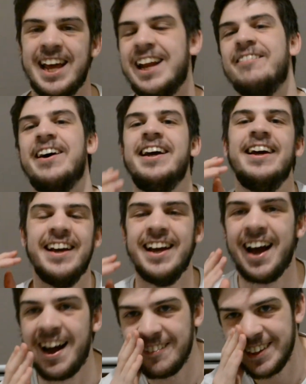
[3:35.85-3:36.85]
Anyway,
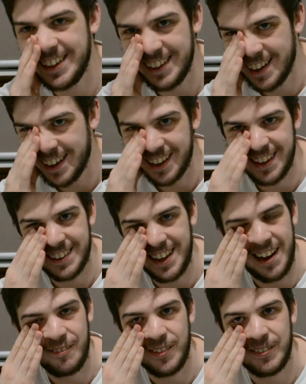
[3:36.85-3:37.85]
I really like
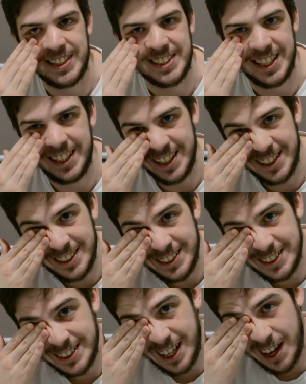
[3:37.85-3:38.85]
watching kids